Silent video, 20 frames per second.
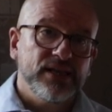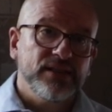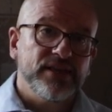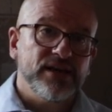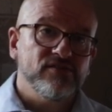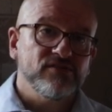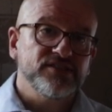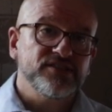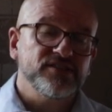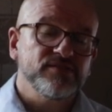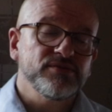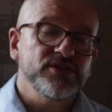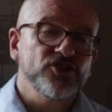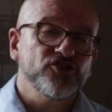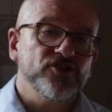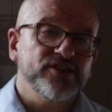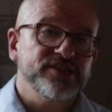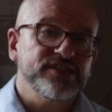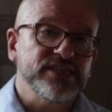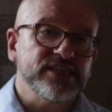there is some
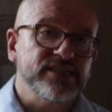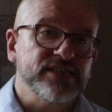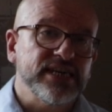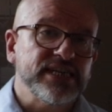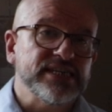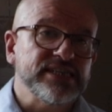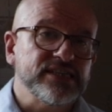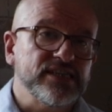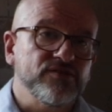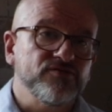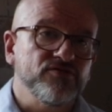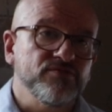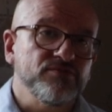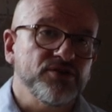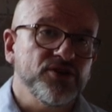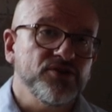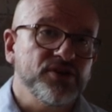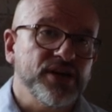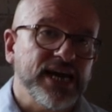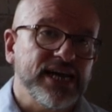interesting data from
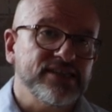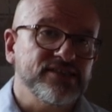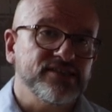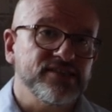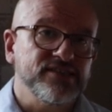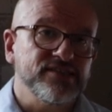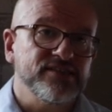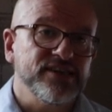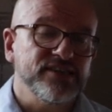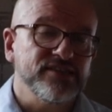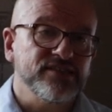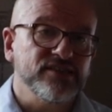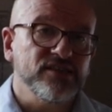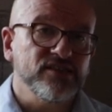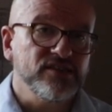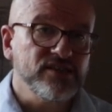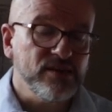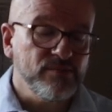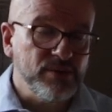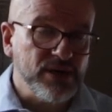UCAS that says
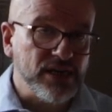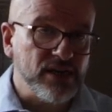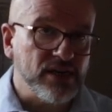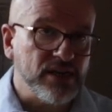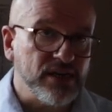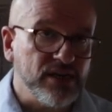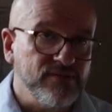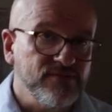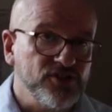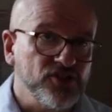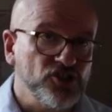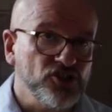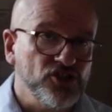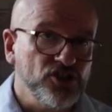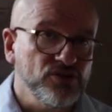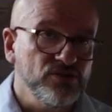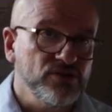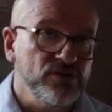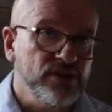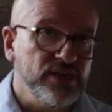that typically if a
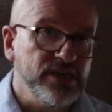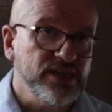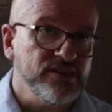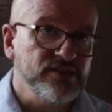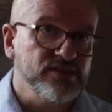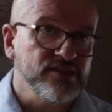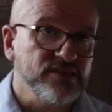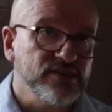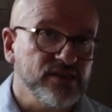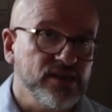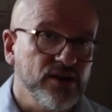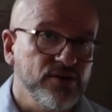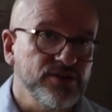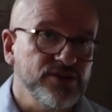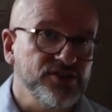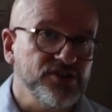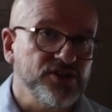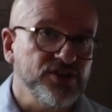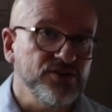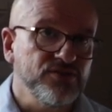student is going
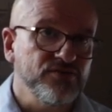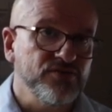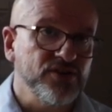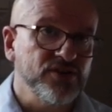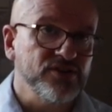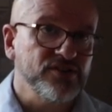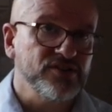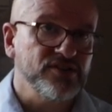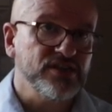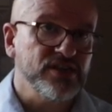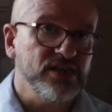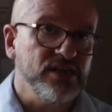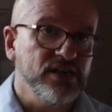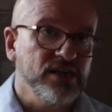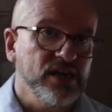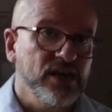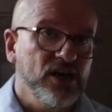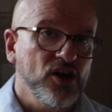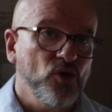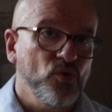to university
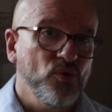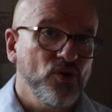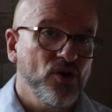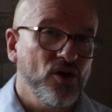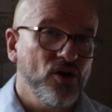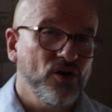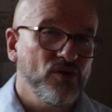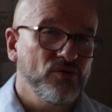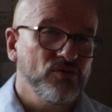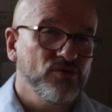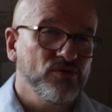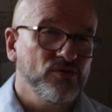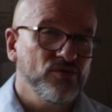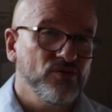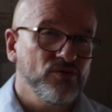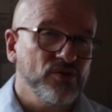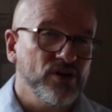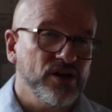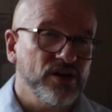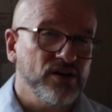
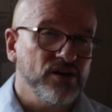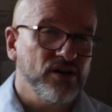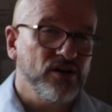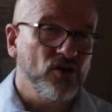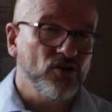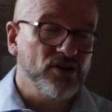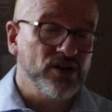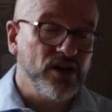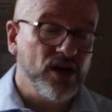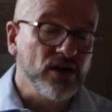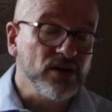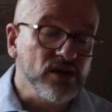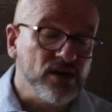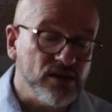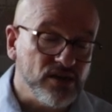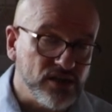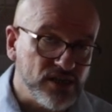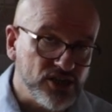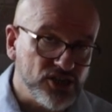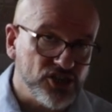uh, on an
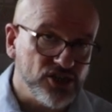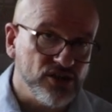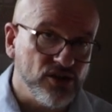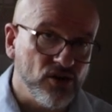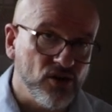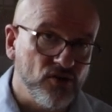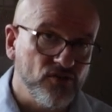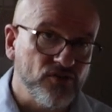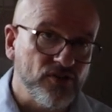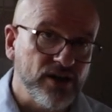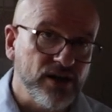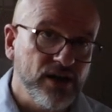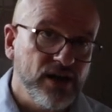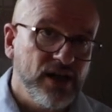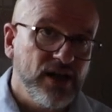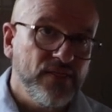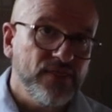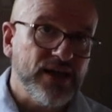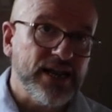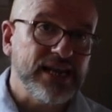unconditional offer,
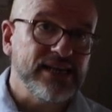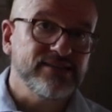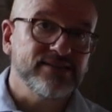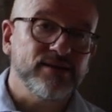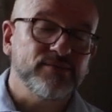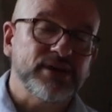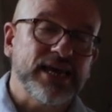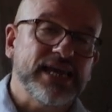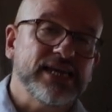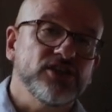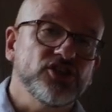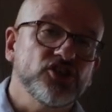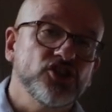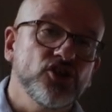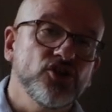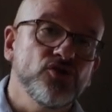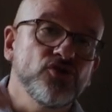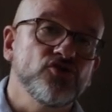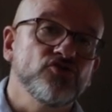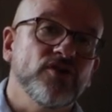they'll end up getting
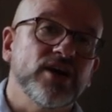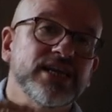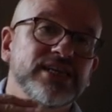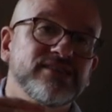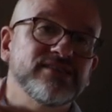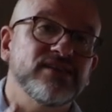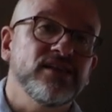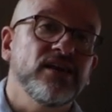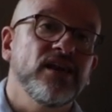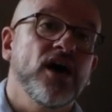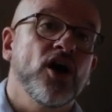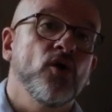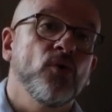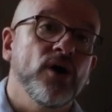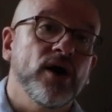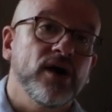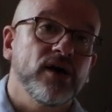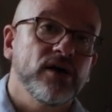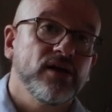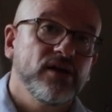two grades
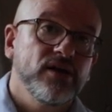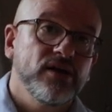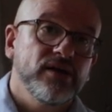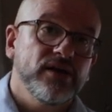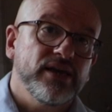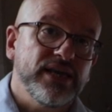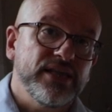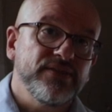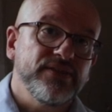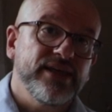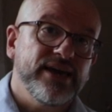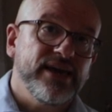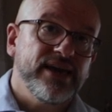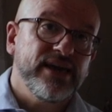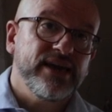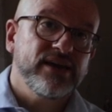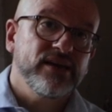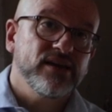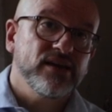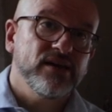lower in
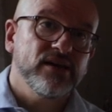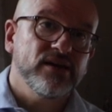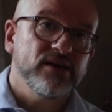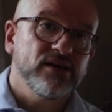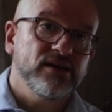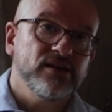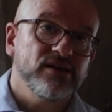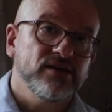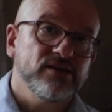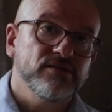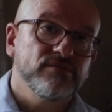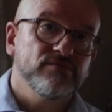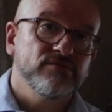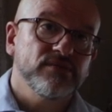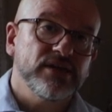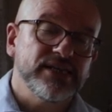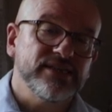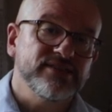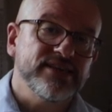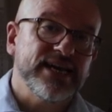their uh,
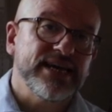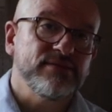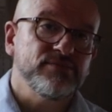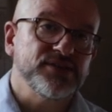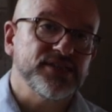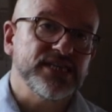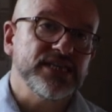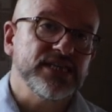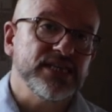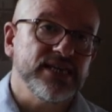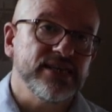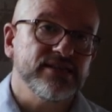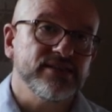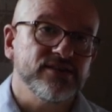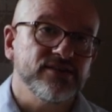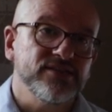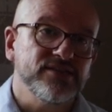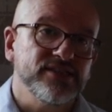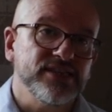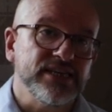exams in year
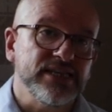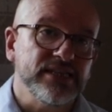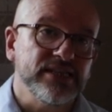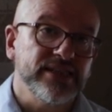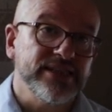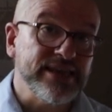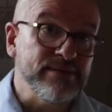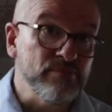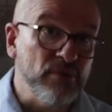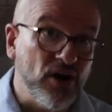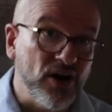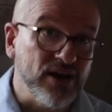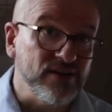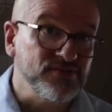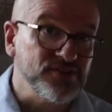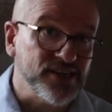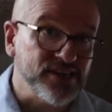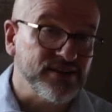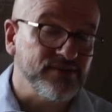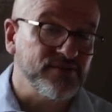13 than they might have
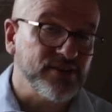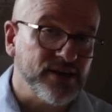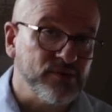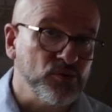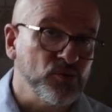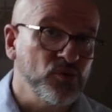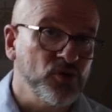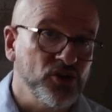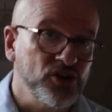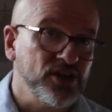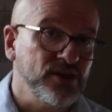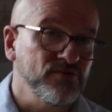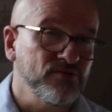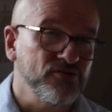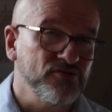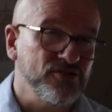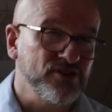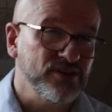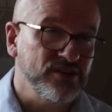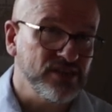done if they were working
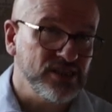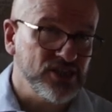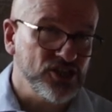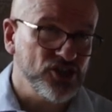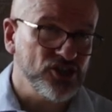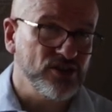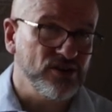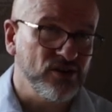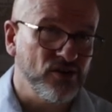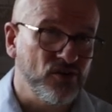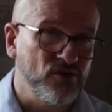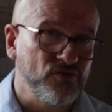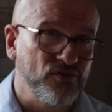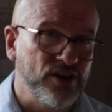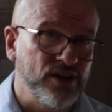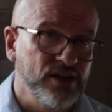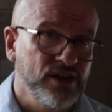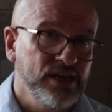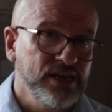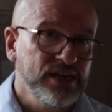for a conditional
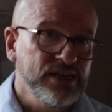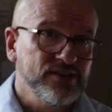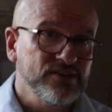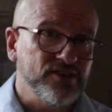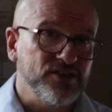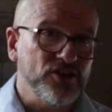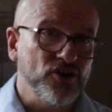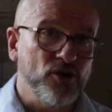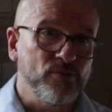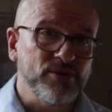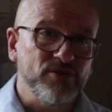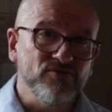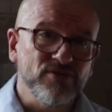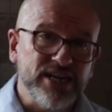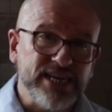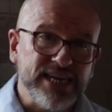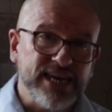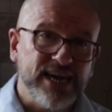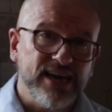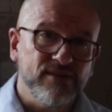offer. So you've got to be
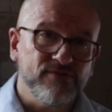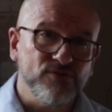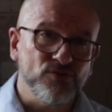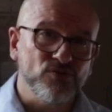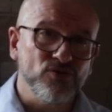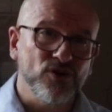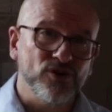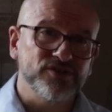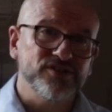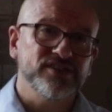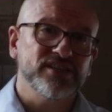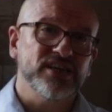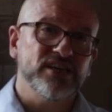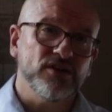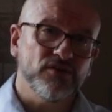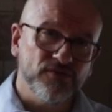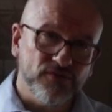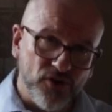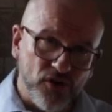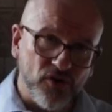really careful not to take
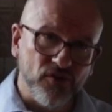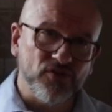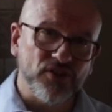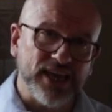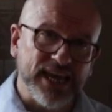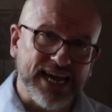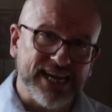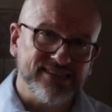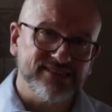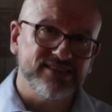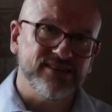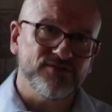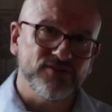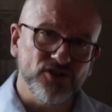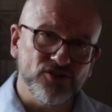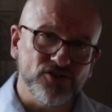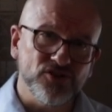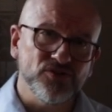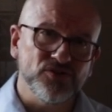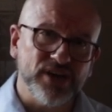your foot off the gas if
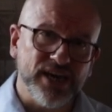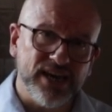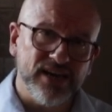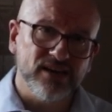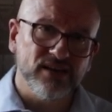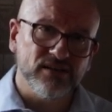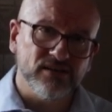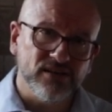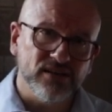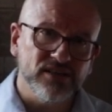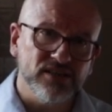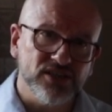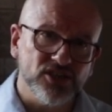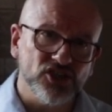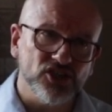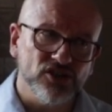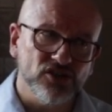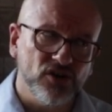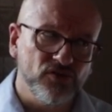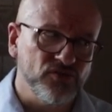you do get an
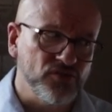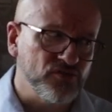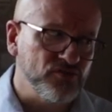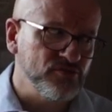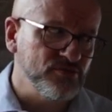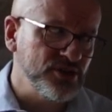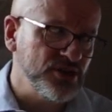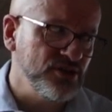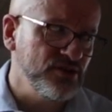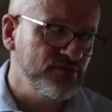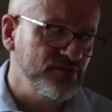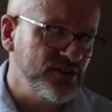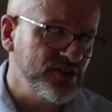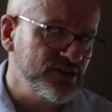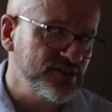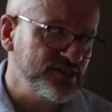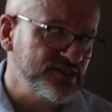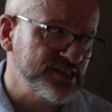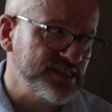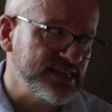unconditional offer from a
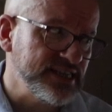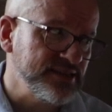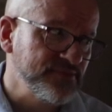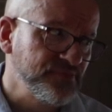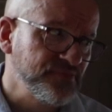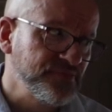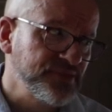university.